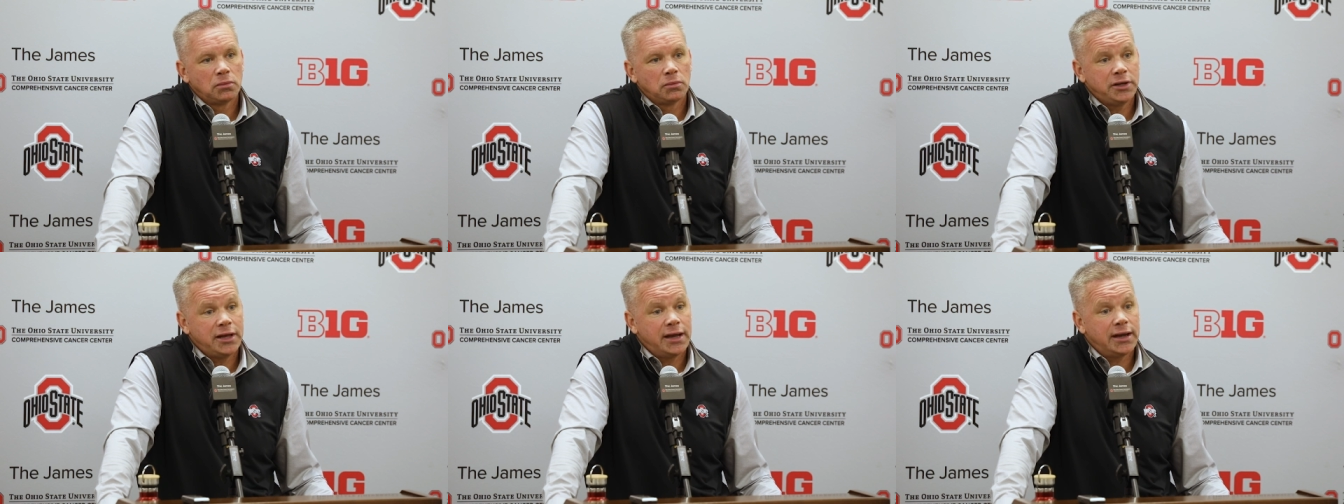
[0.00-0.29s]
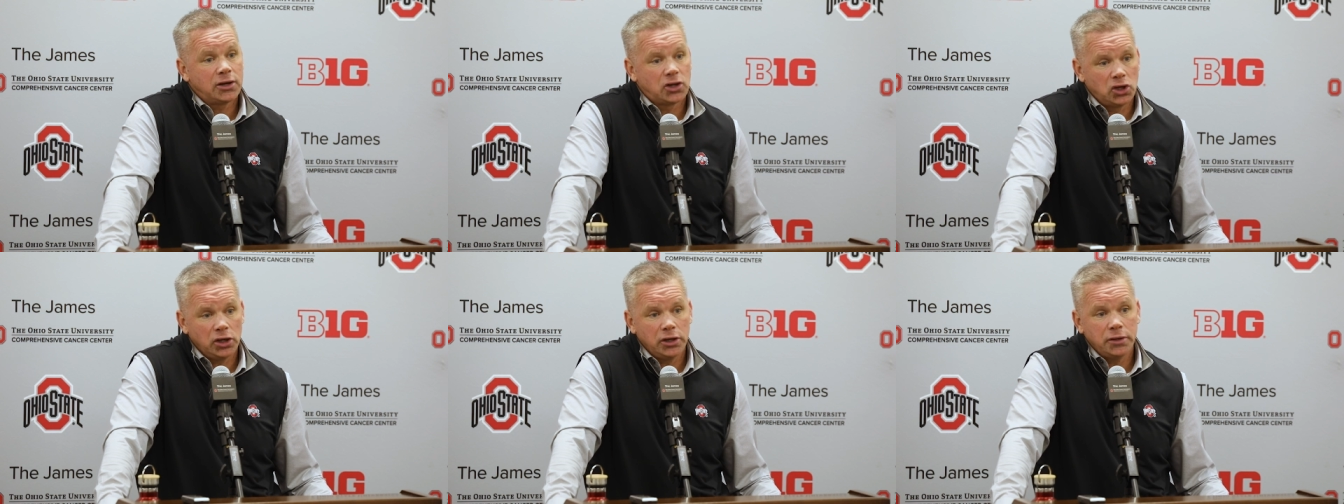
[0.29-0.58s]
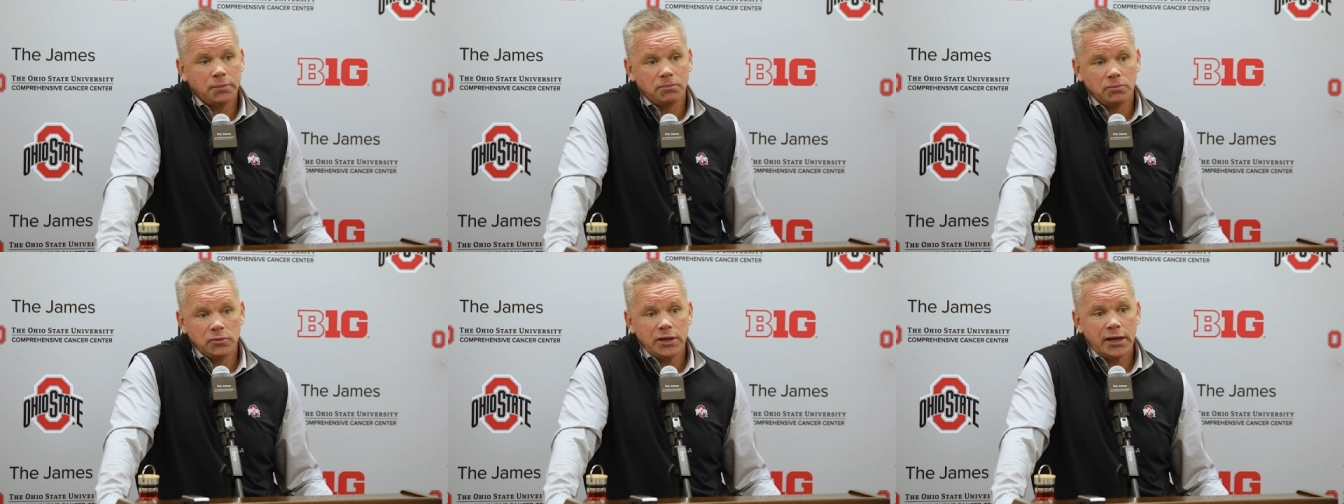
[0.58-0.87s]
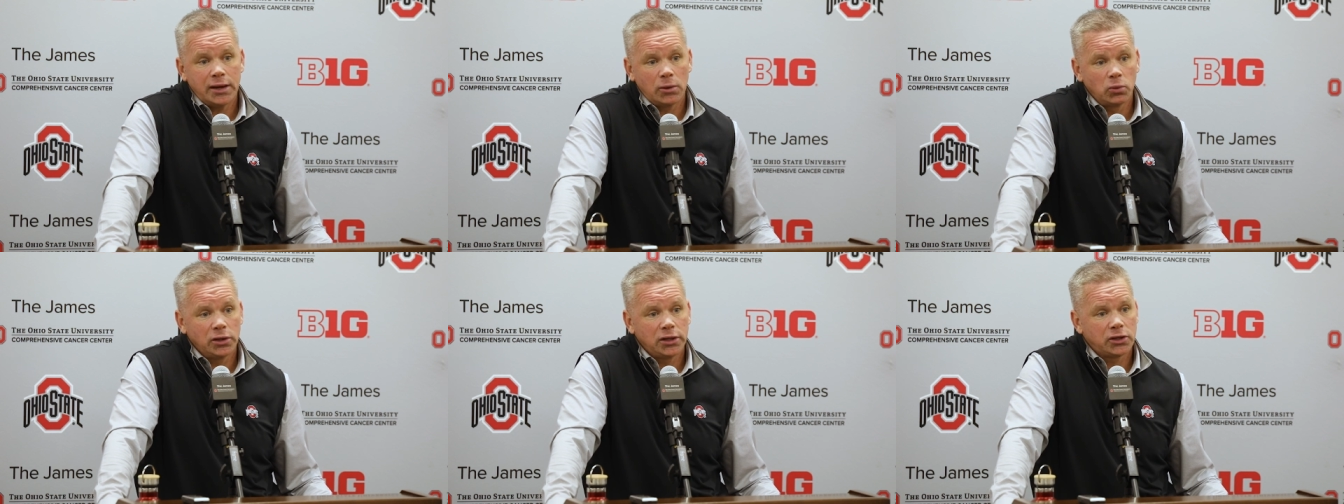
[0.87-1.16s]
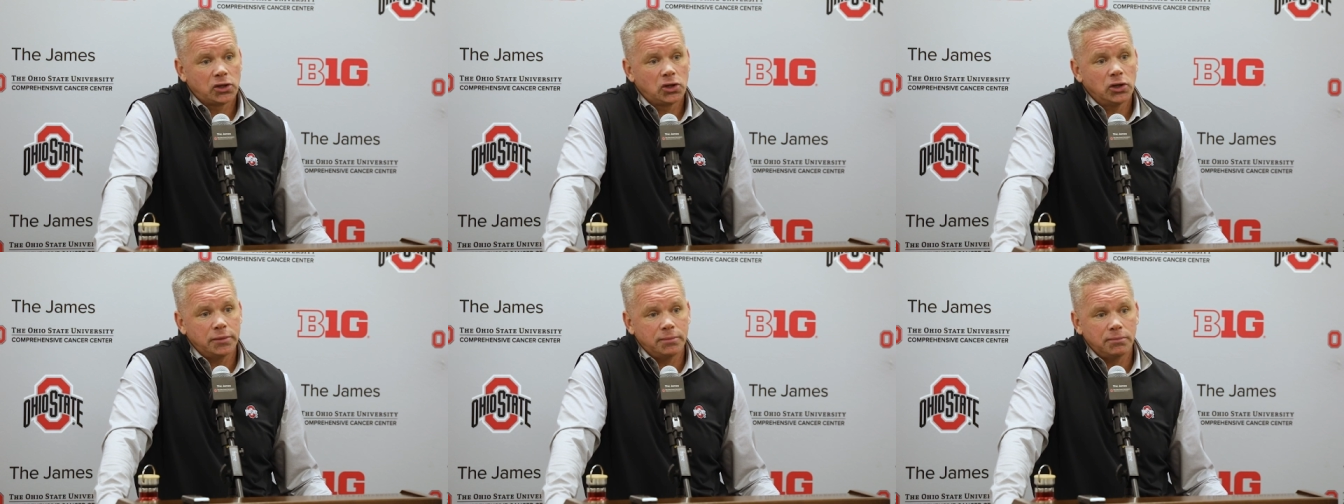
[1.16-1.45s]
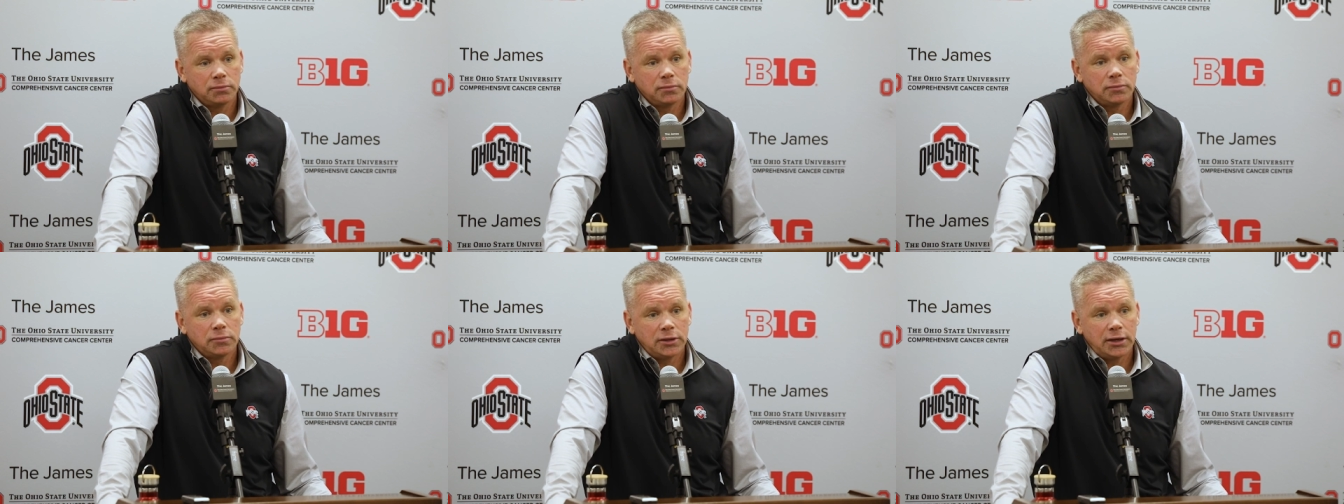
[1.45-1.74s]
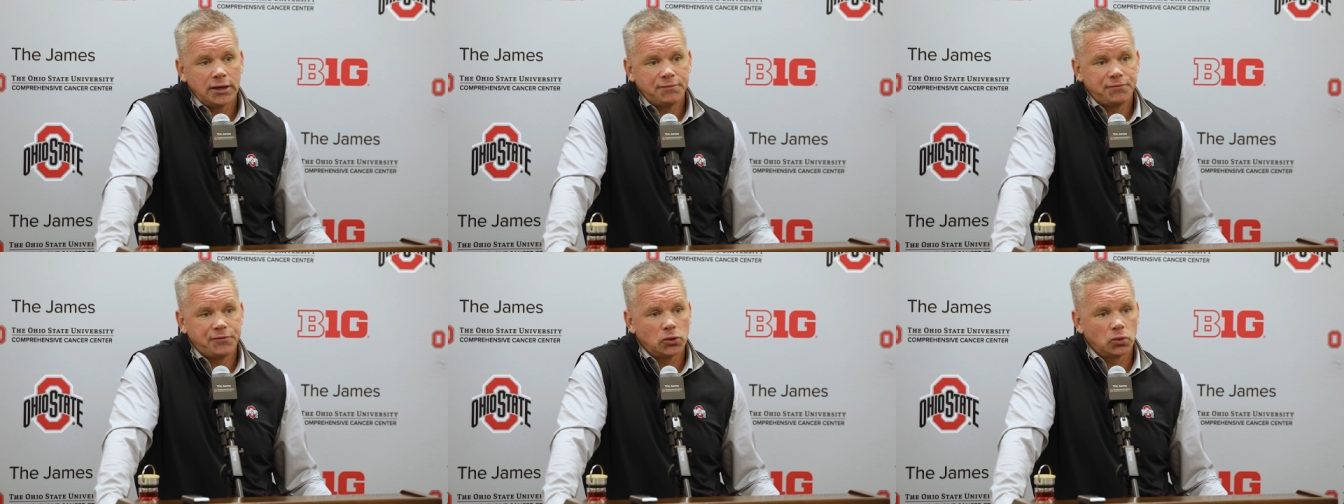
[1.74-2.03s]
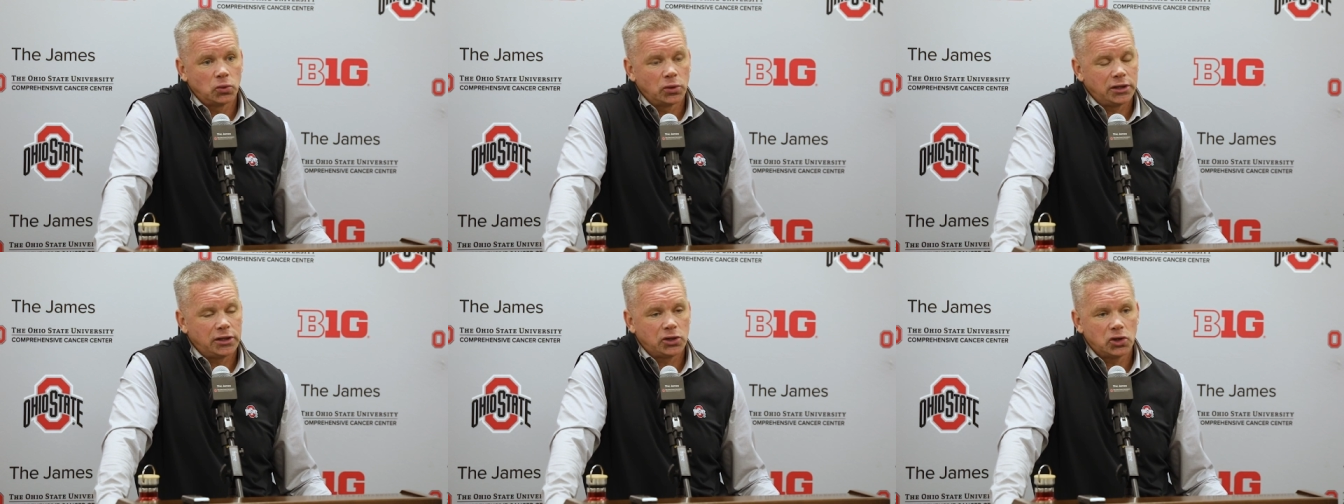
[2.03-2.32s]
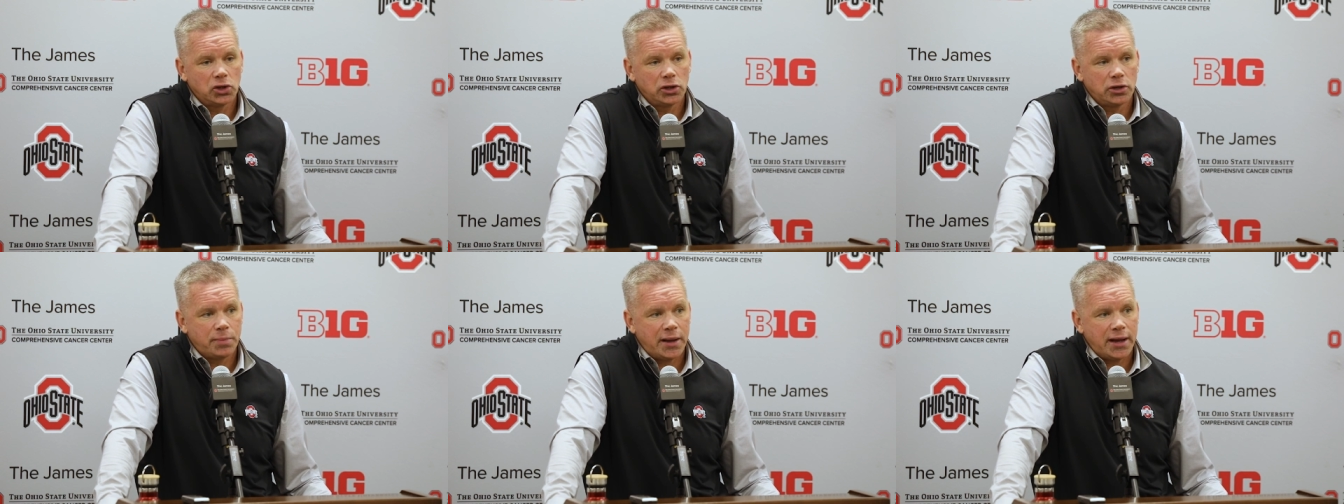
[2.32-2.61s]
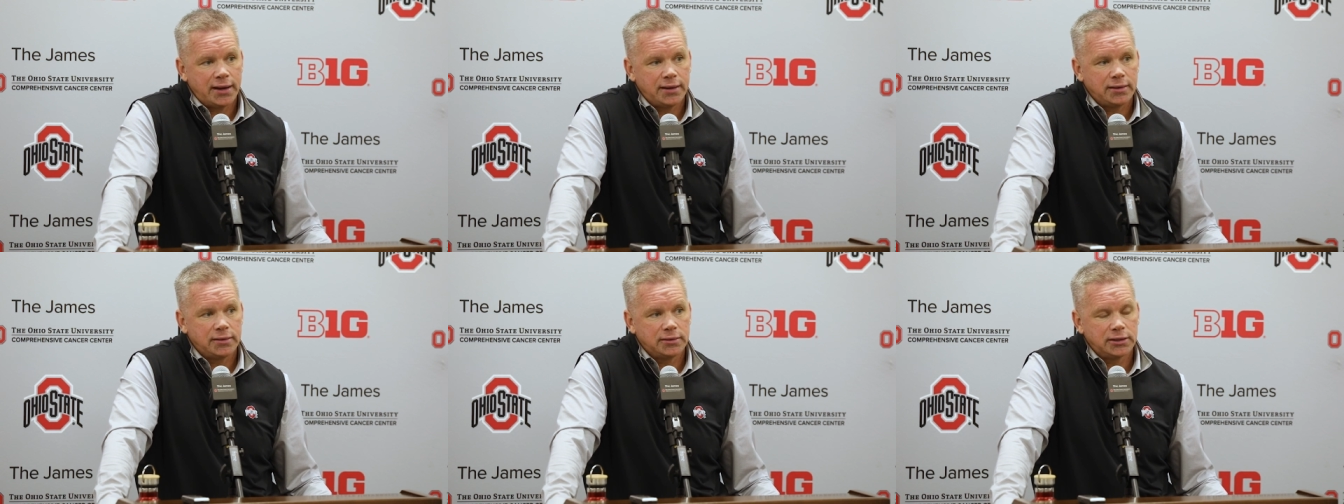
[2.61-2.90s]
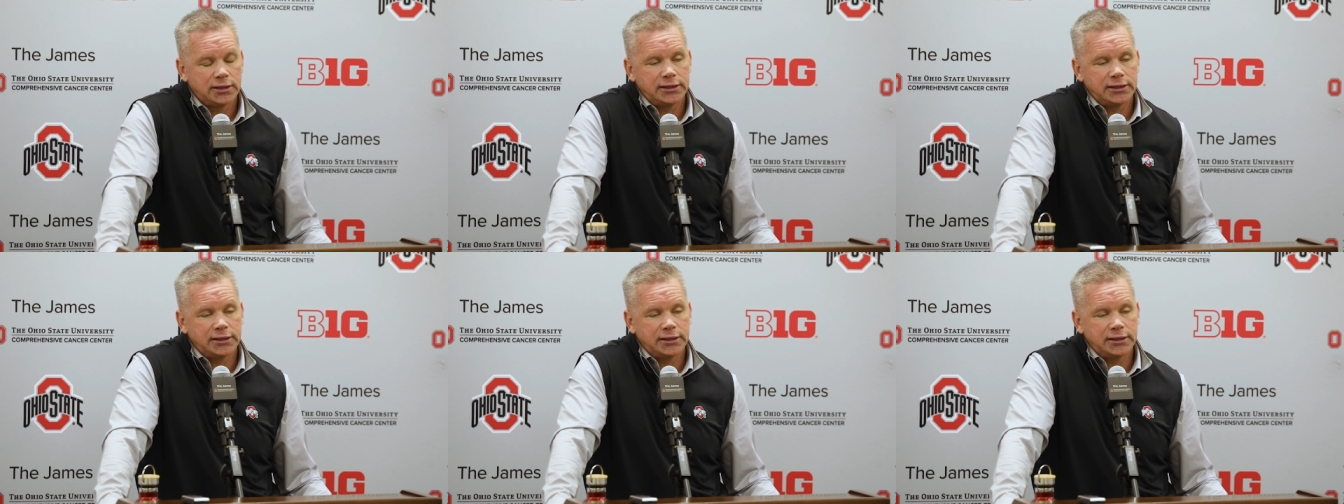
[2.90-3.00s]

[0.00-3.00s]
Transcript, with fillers: Yeah, good. Yeah, really good. I feel really good about it.